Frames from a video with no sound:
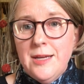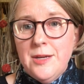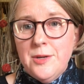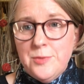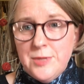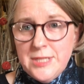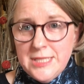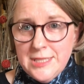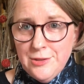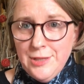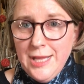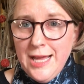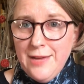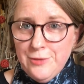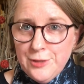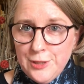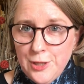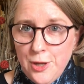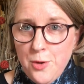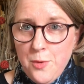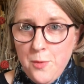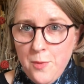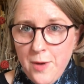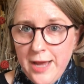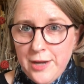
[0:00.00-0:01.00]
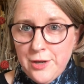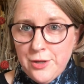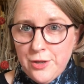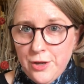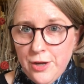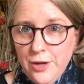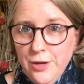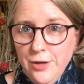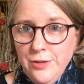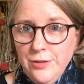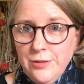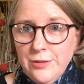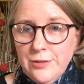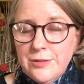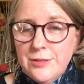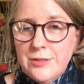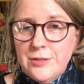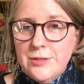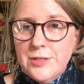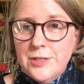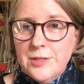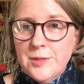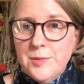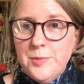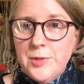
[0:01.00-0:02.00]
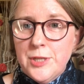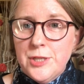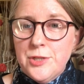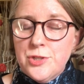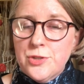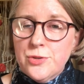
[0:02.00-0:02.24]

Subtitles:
We still have a long way to go to be